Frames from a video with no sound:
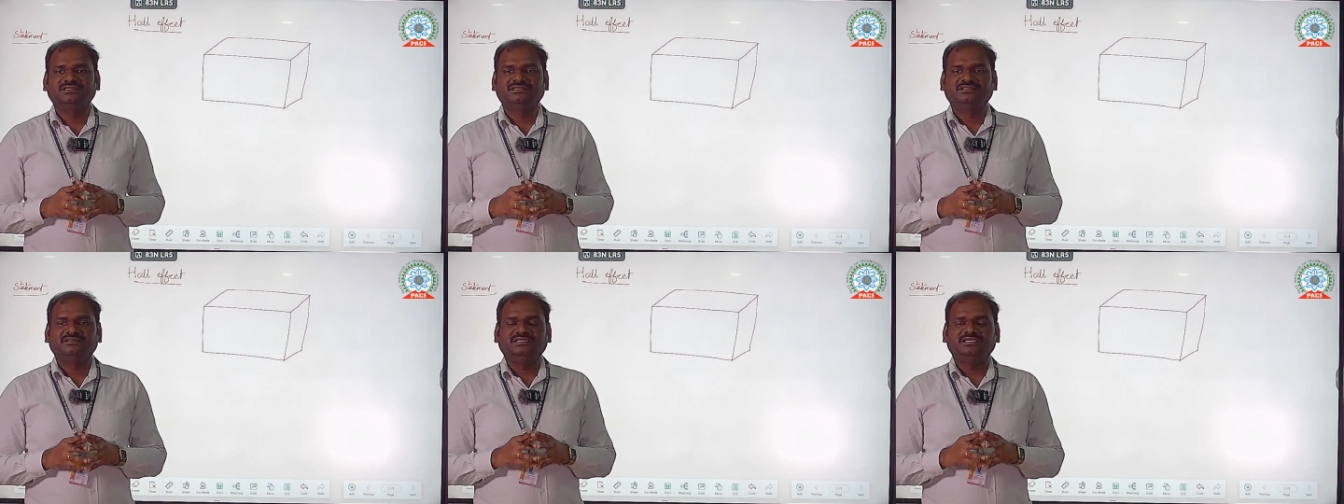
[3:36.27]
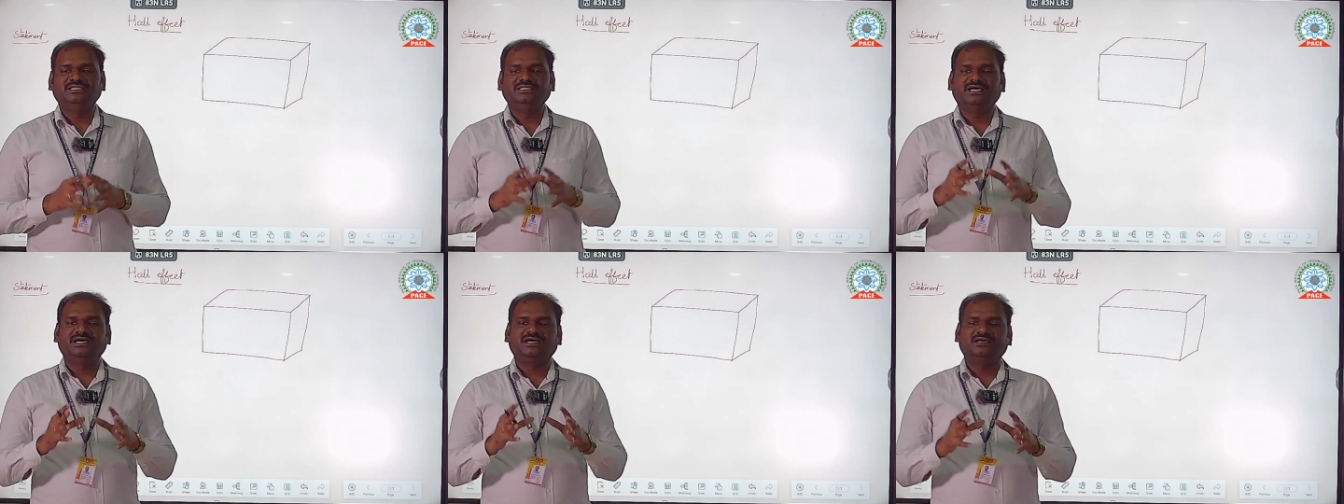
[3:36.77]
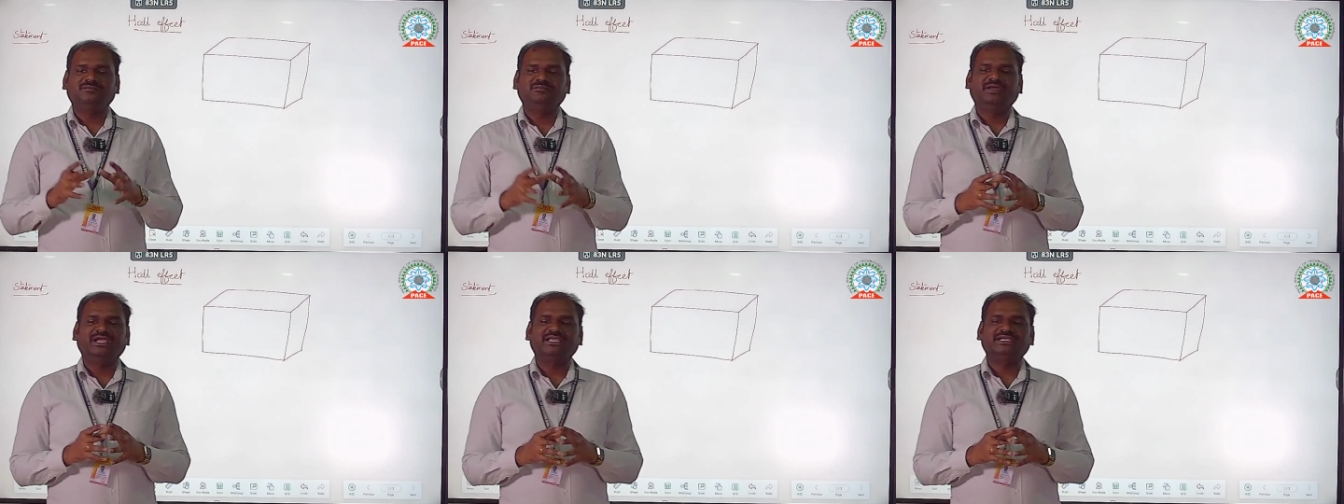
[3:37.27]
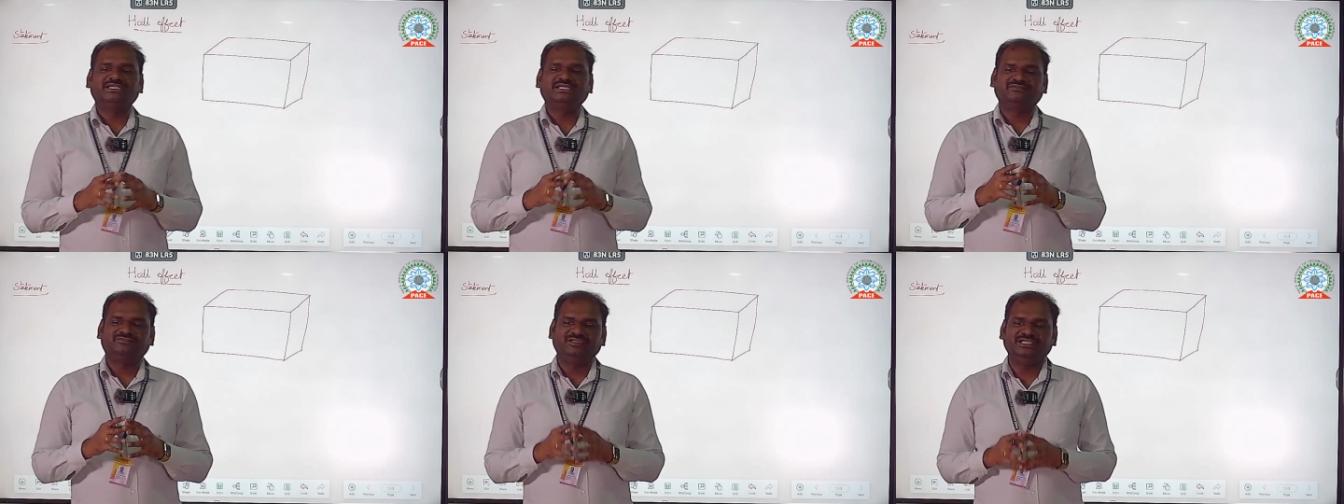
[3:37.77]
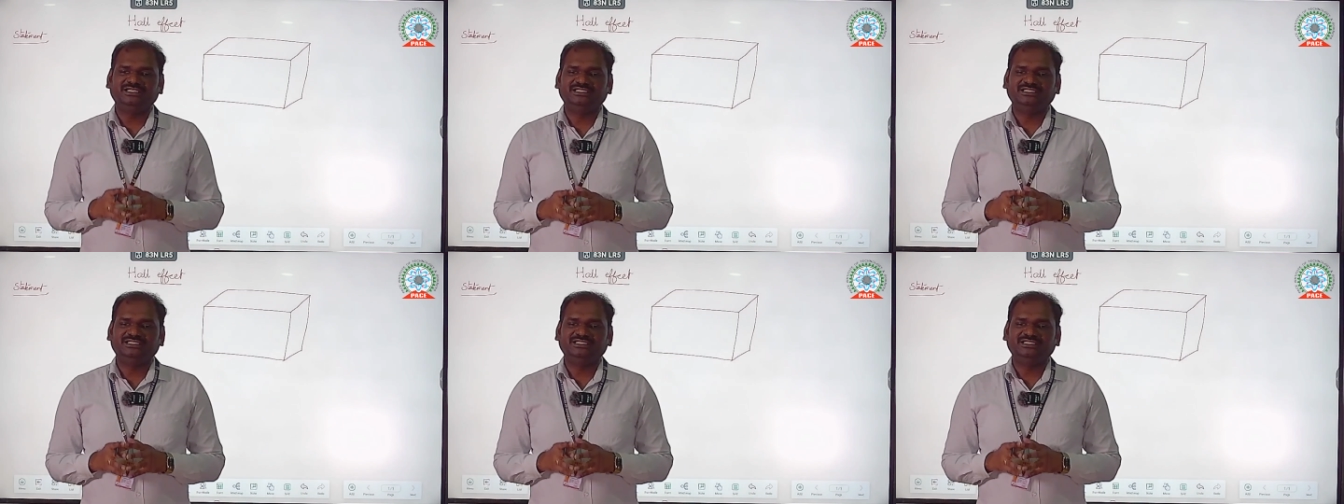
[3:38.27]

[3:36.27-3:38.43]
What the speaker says: in the magnetic field